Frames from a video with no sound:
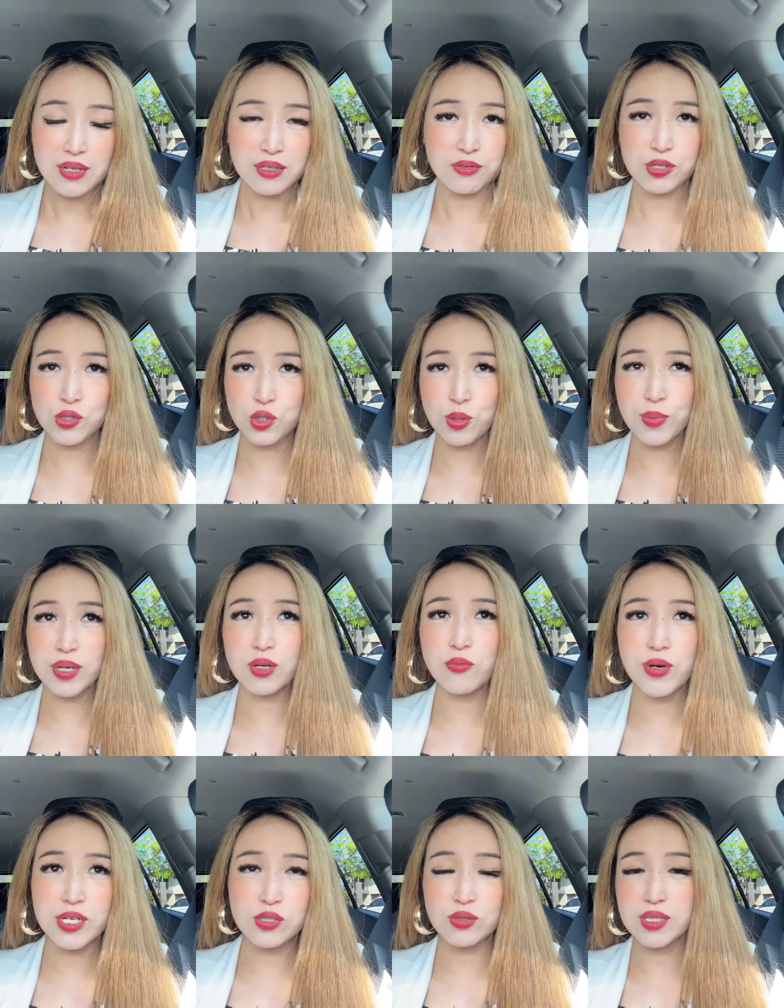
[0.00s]
There are so many
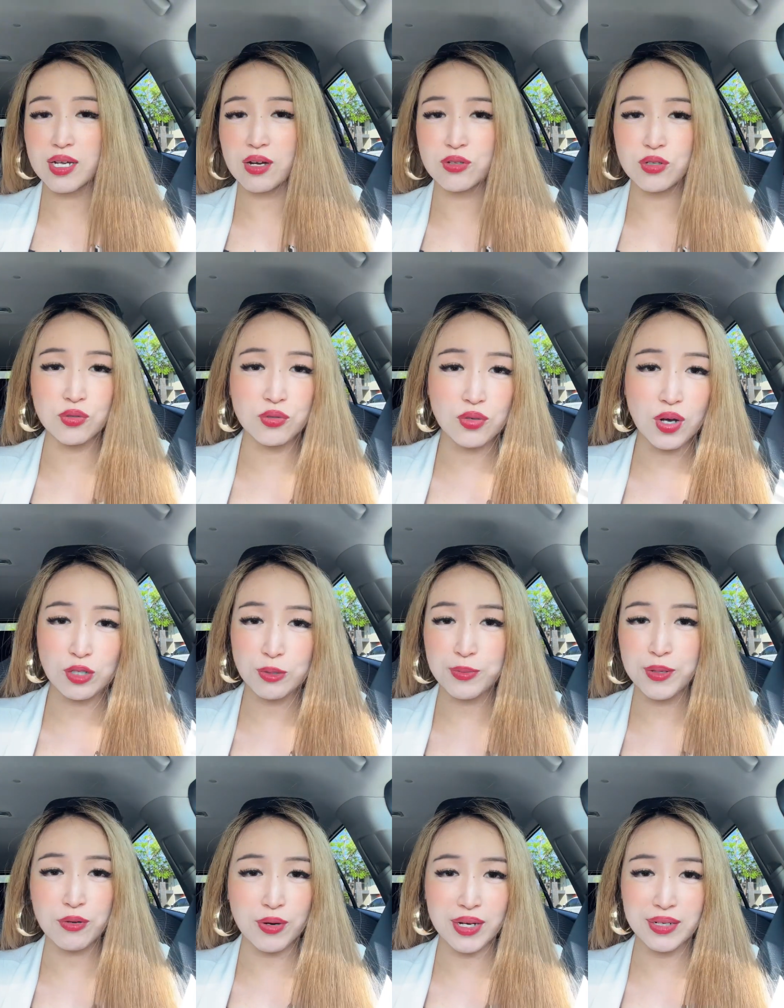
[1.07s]
ways to tell you how to
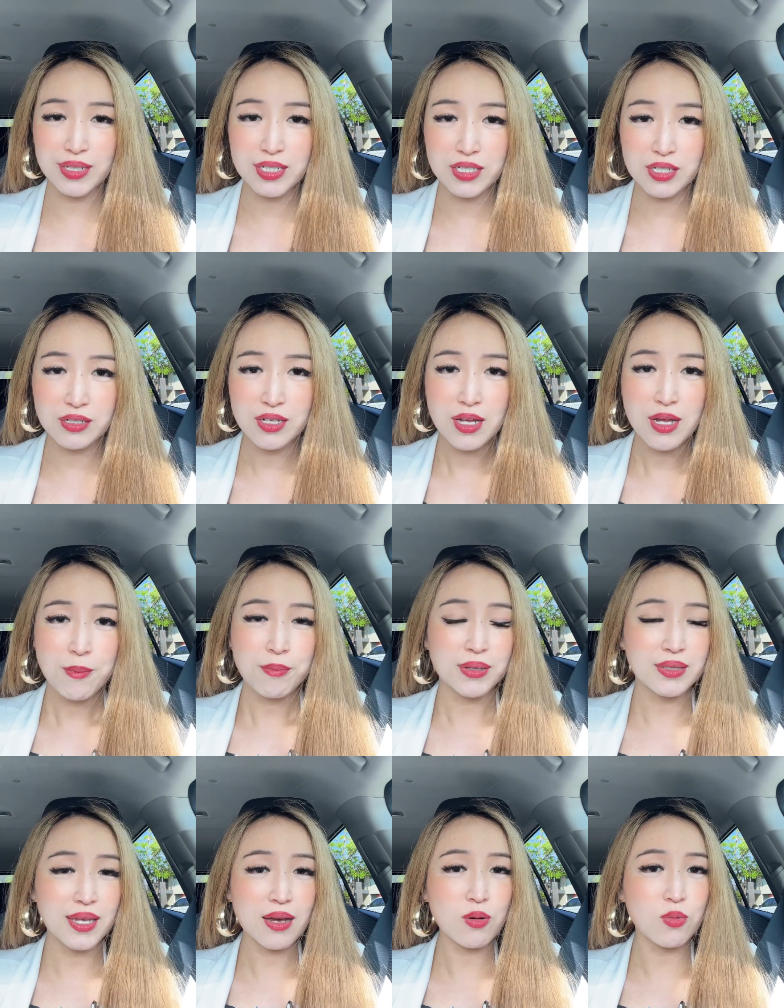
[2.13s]
be a great leader,
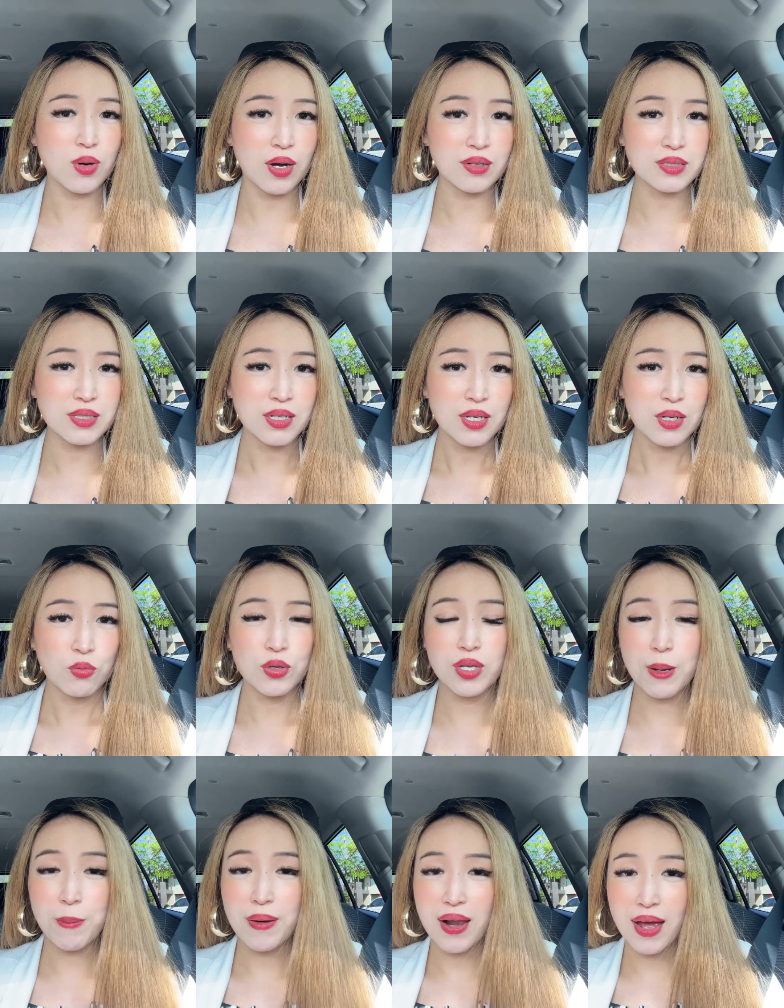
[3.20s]
but then what? When
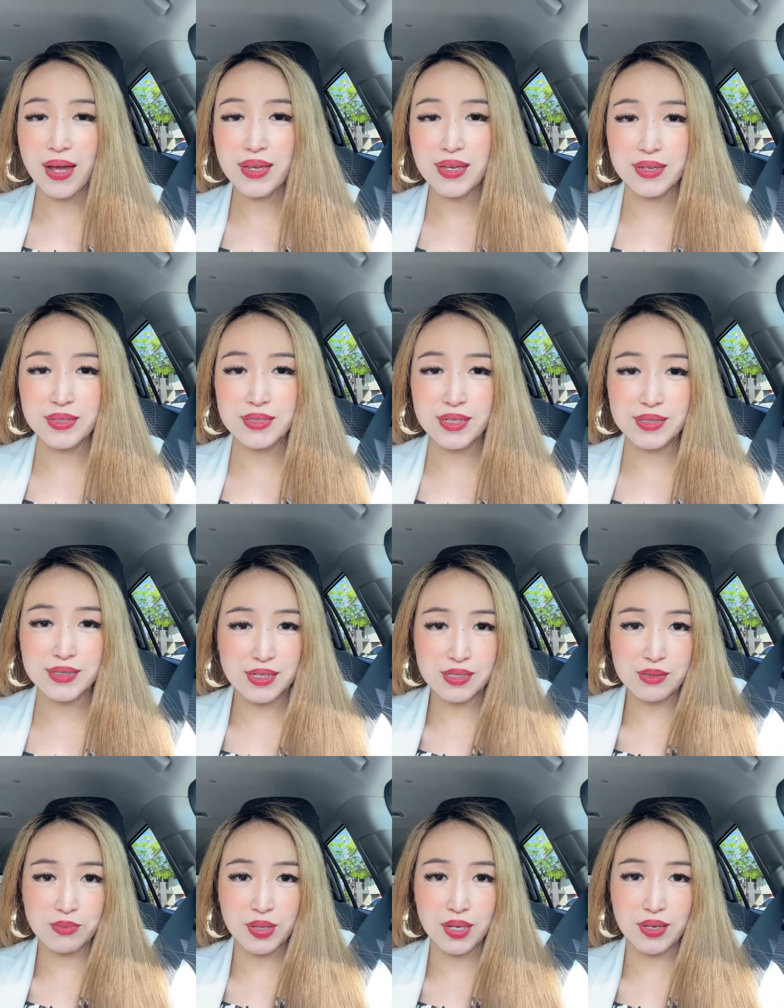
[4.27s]
you apply it, it
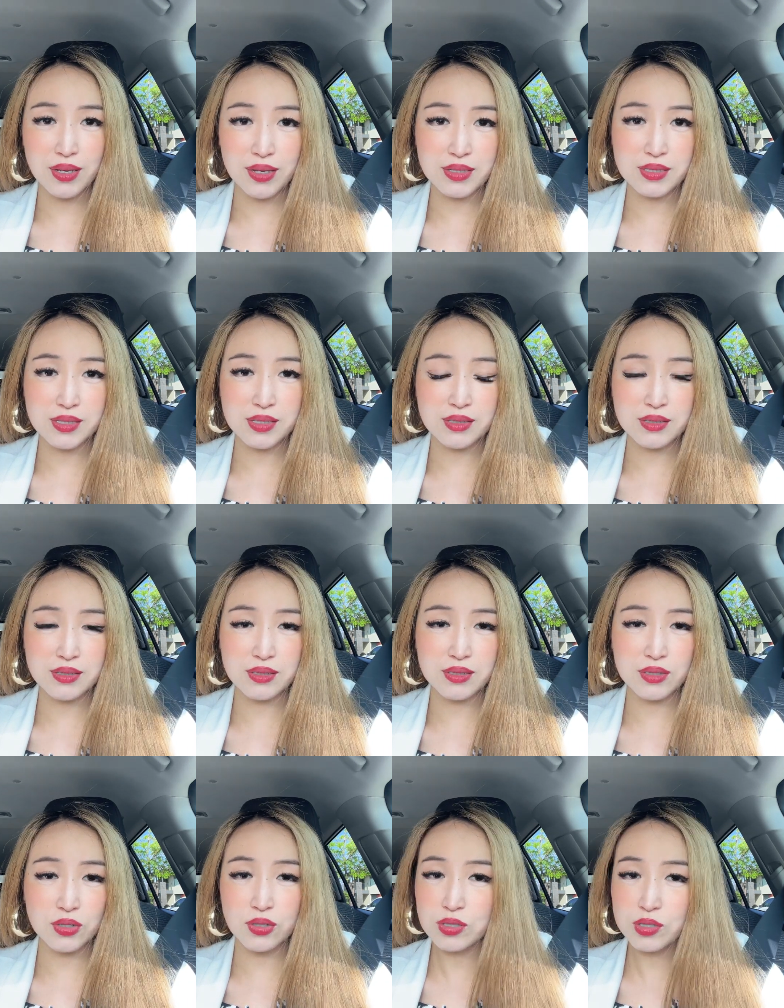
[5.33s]
doesn't mean it's
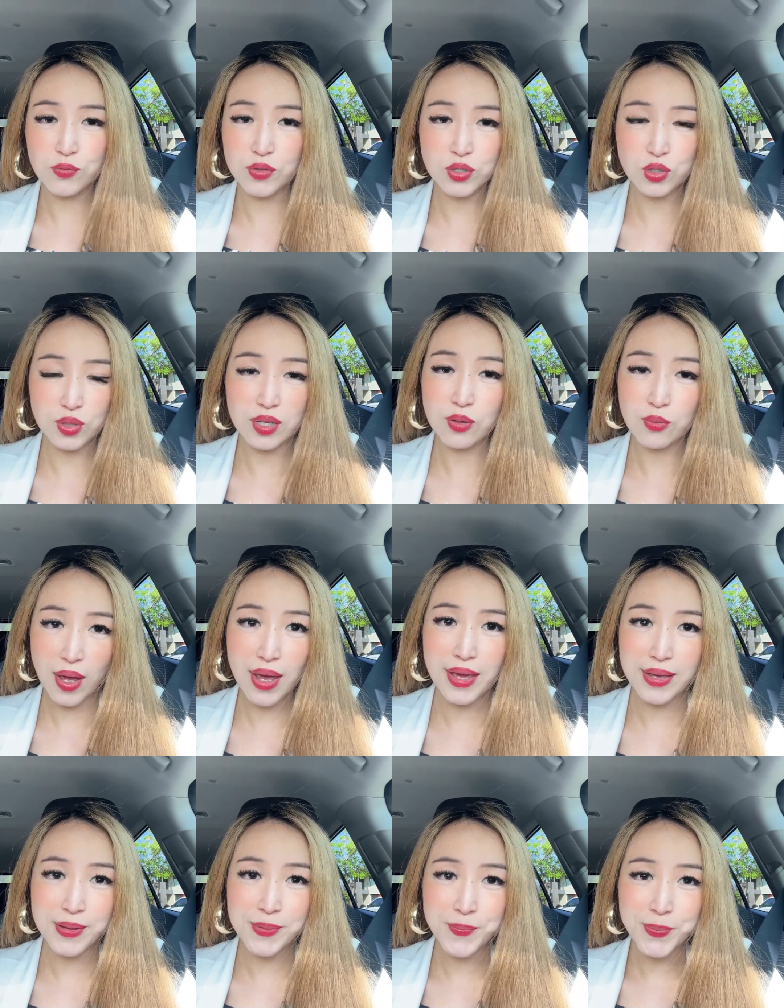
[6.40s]
useful straight away,